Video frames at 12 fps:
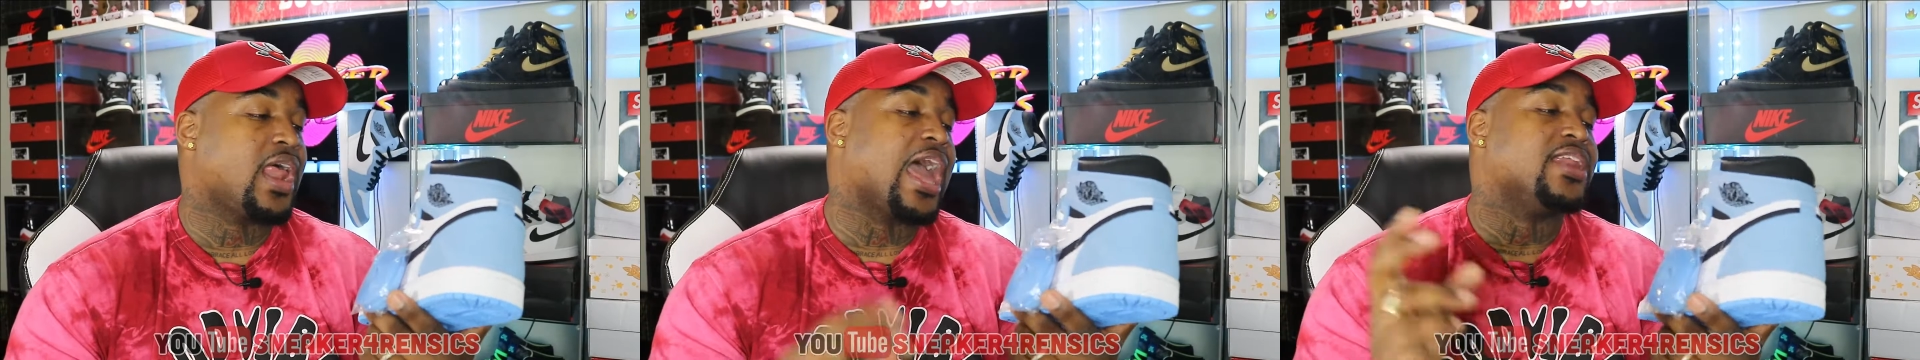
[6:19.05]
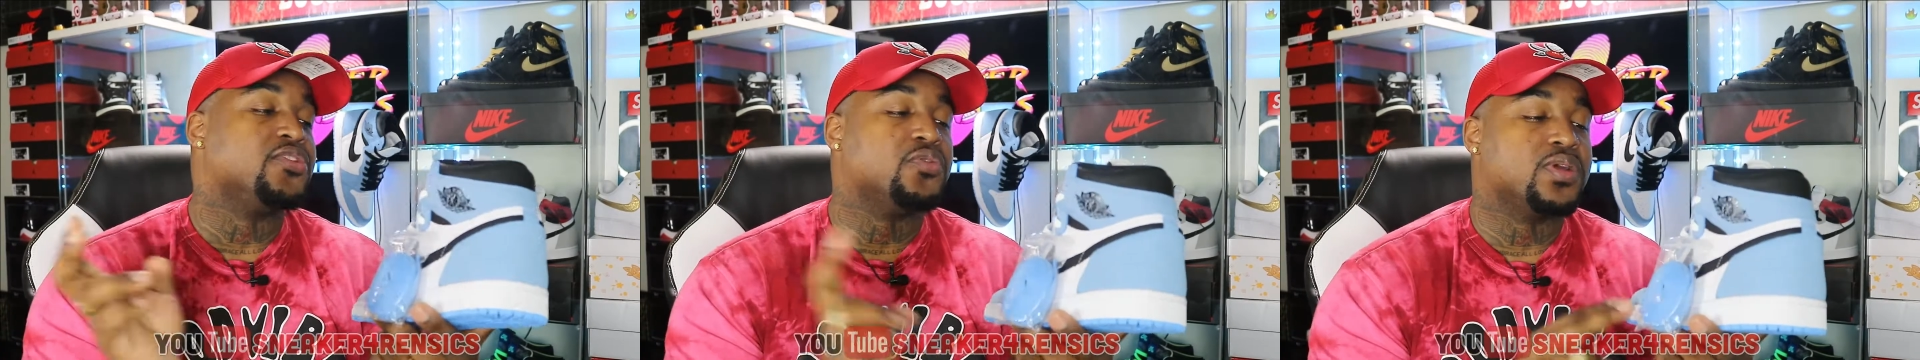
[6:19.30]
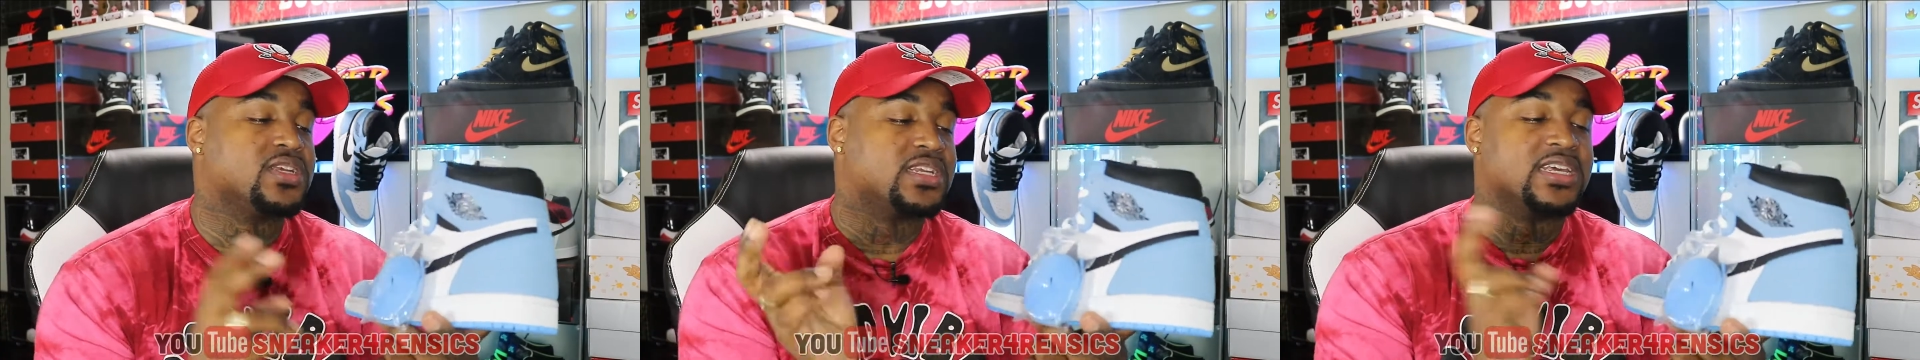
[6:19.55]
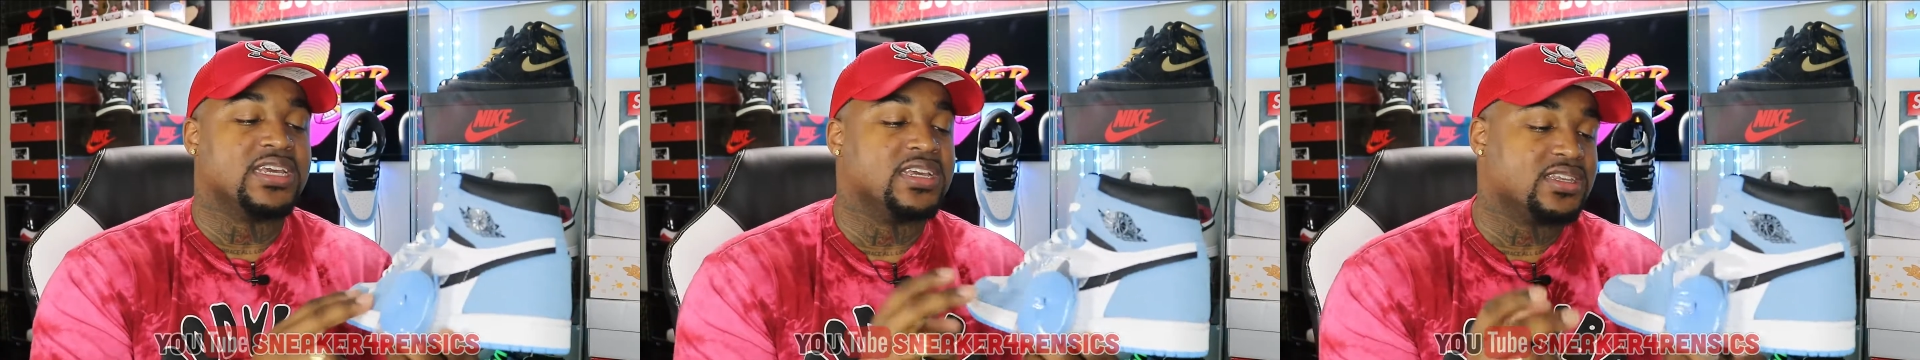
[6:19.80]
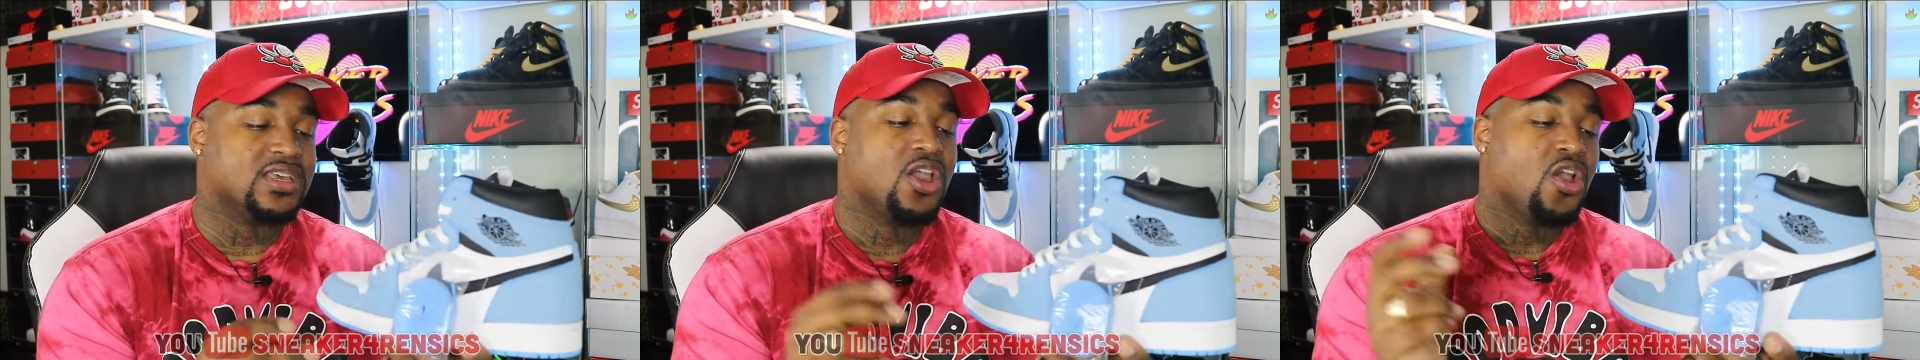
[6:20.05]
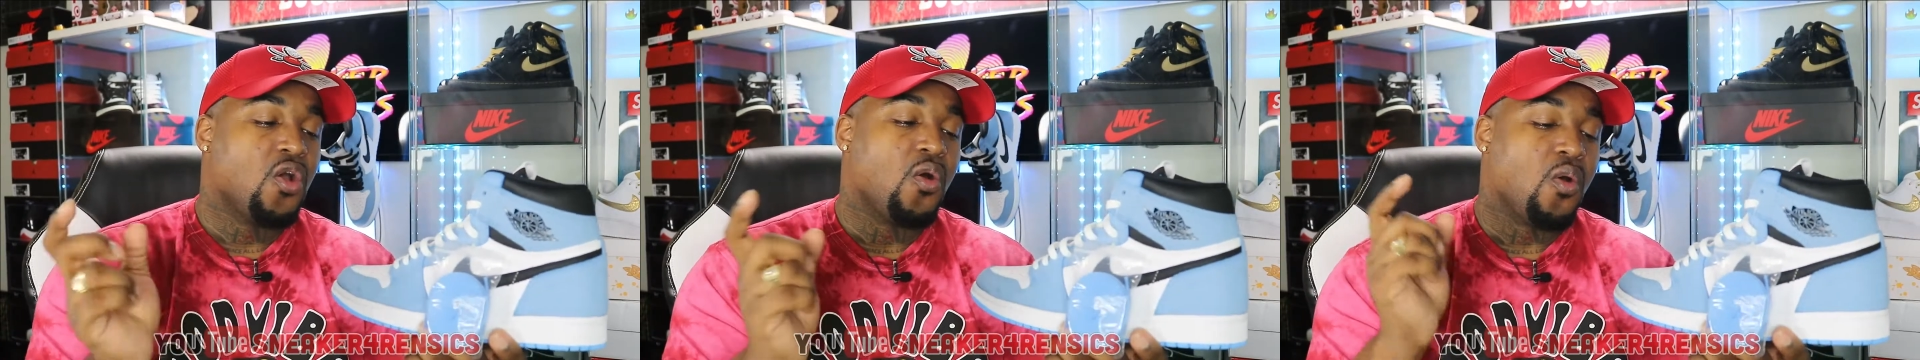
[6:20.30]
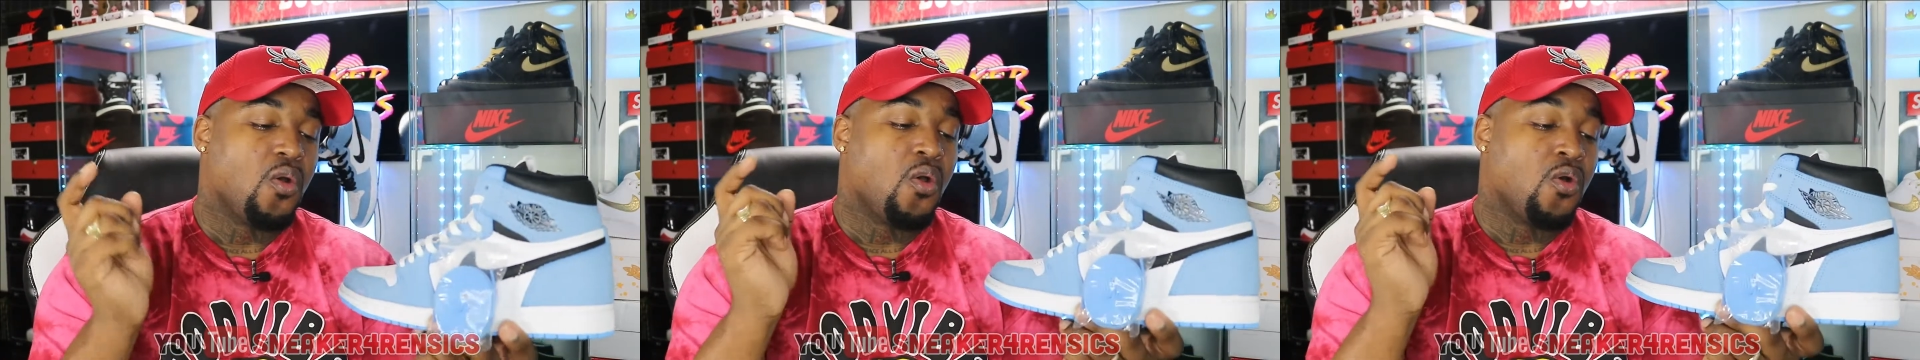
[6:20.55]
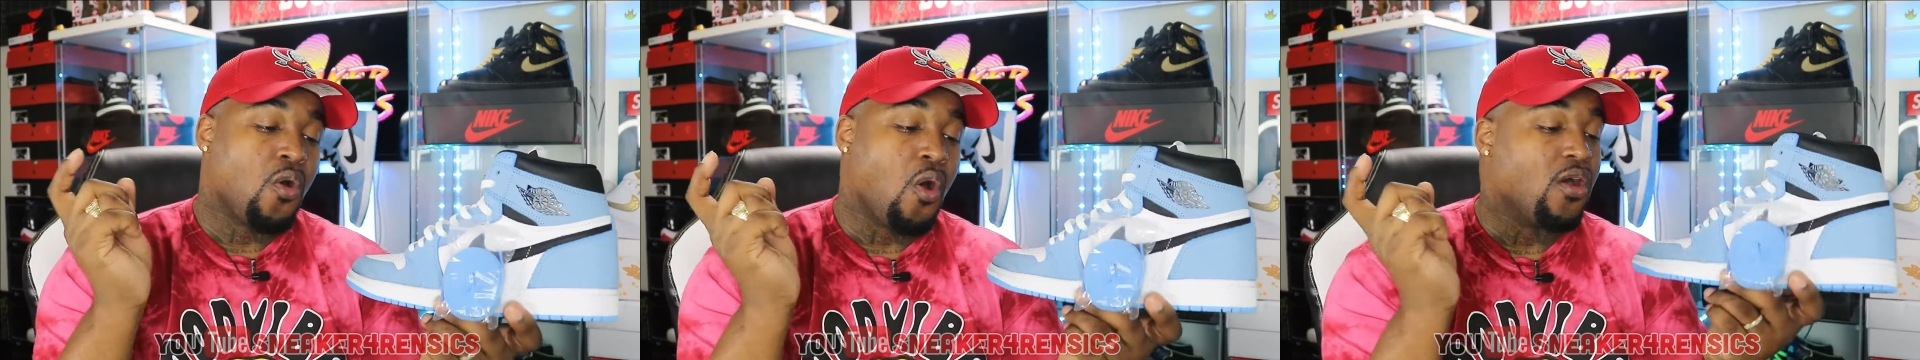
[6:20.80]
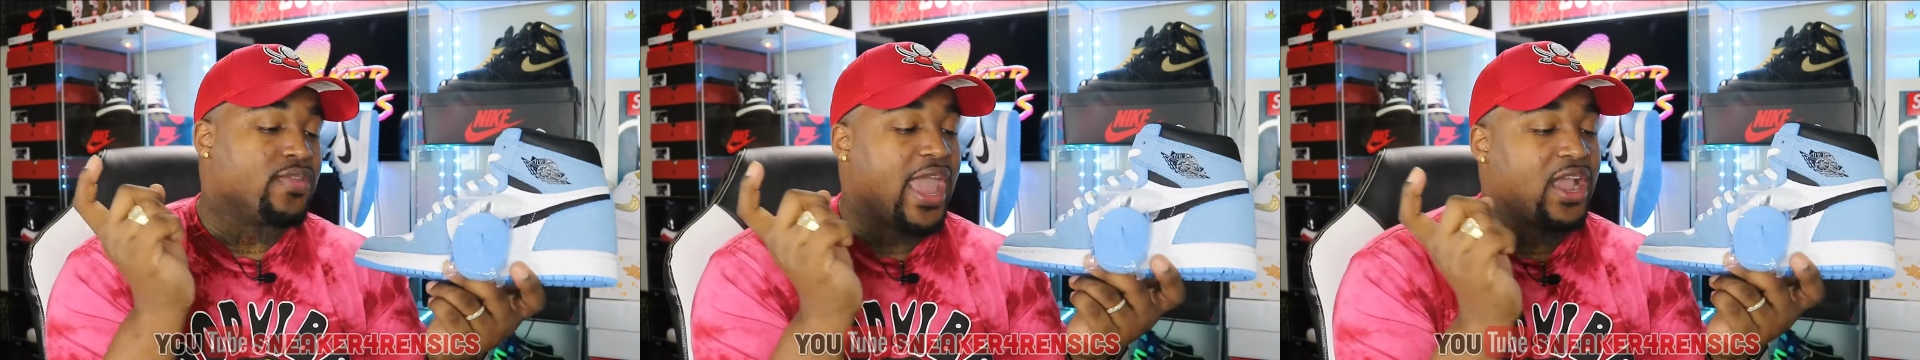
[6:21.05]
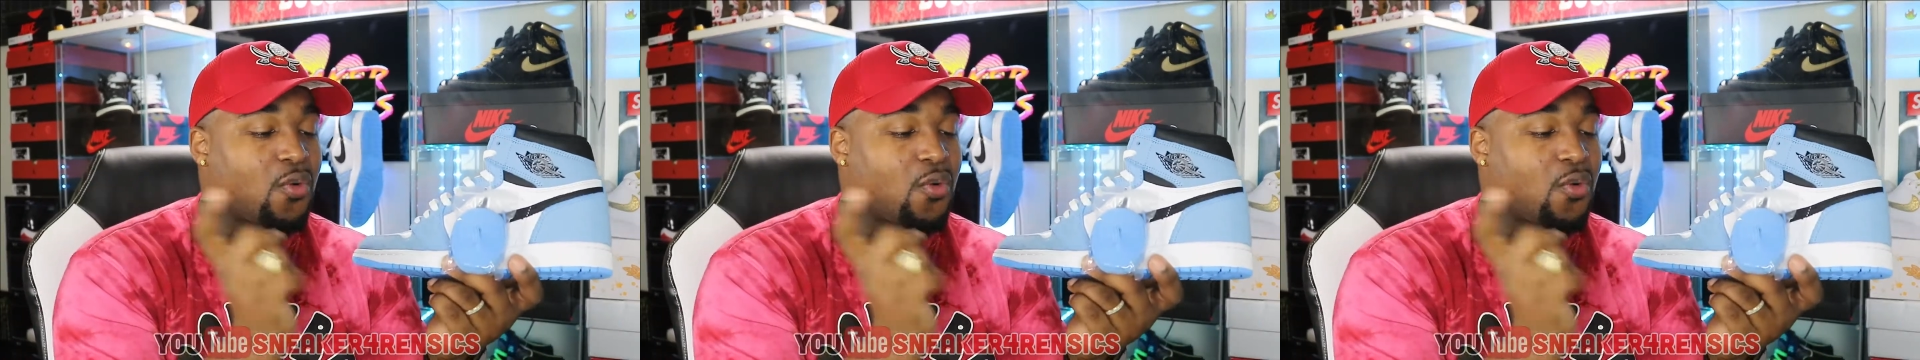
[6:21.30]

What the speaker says: I do wish these on that